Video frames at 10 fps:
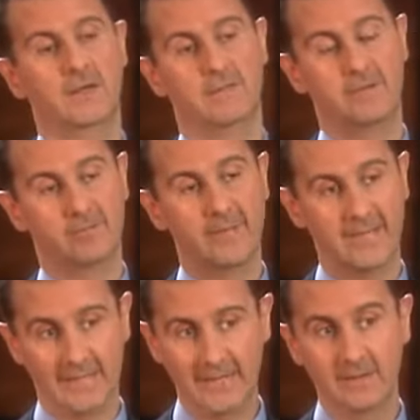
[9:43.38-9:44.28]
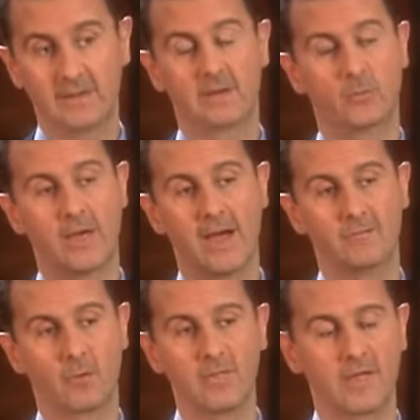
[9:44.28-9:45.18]
They've been killing. We
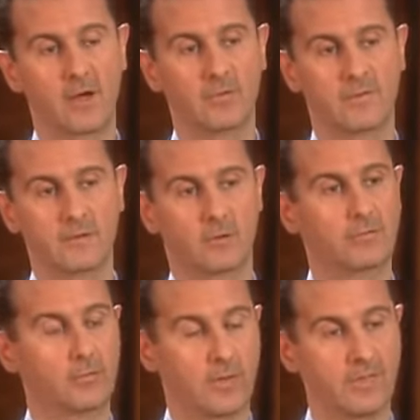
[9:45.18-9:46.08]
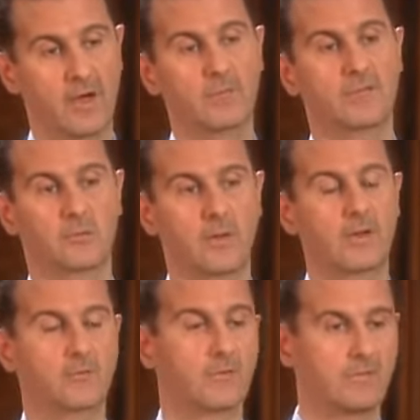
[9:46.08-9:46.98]
have over
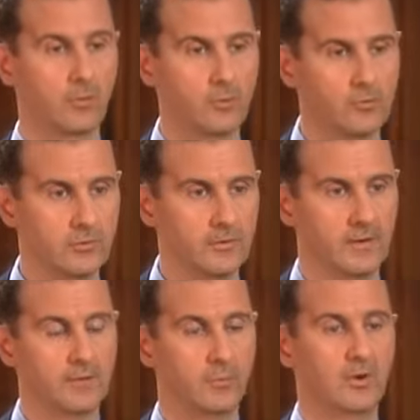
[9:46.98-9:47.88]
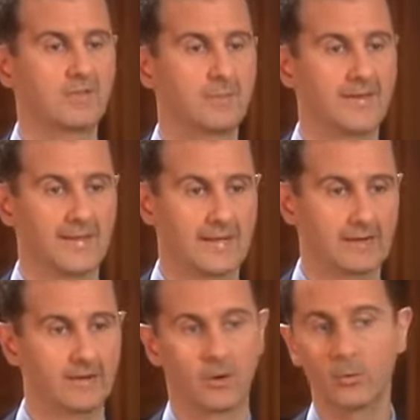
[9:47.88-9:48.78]
1,100 soldiers and policemen
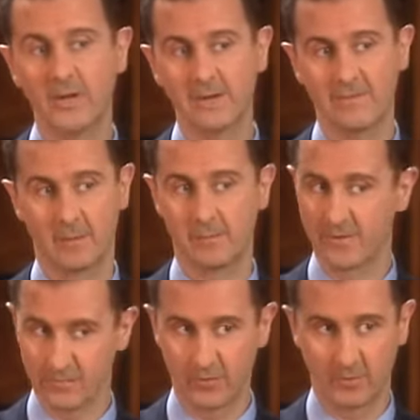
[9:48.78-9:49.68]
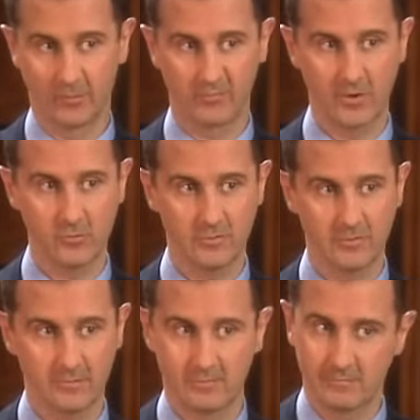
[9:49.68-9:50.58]
killed. Who killed them? Peaceful
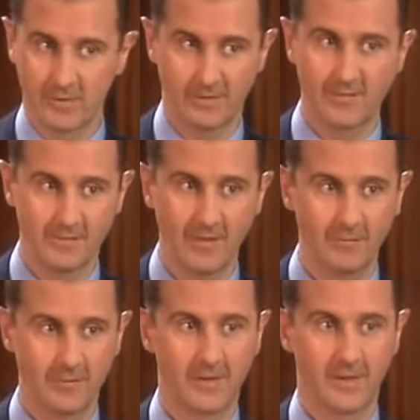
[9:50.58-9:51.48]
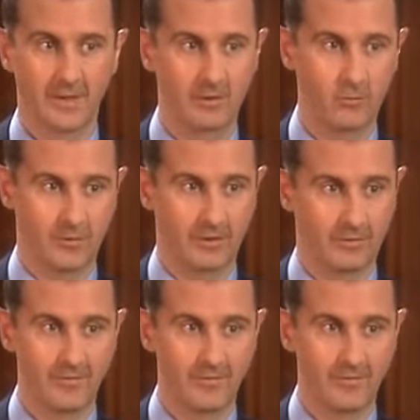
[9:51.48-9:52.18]
demonstrations? This is not logical.